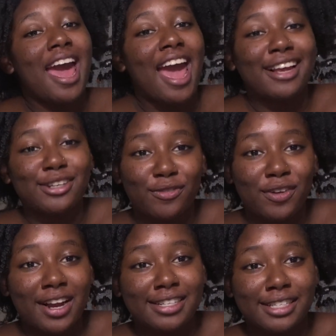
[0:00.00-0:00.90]
and don't
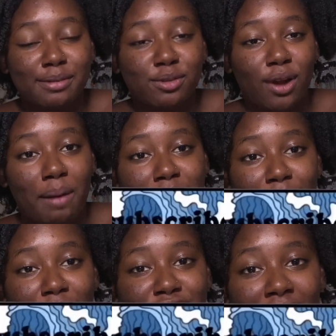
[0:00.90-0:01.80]
forget to subscribe to
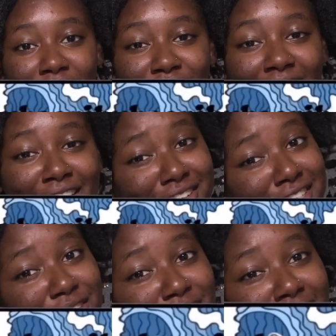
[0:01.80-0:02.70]
my channel, and I'll
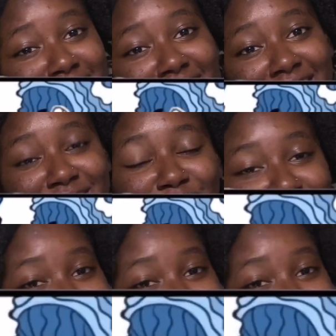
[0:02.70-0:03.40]
see you guys the next one.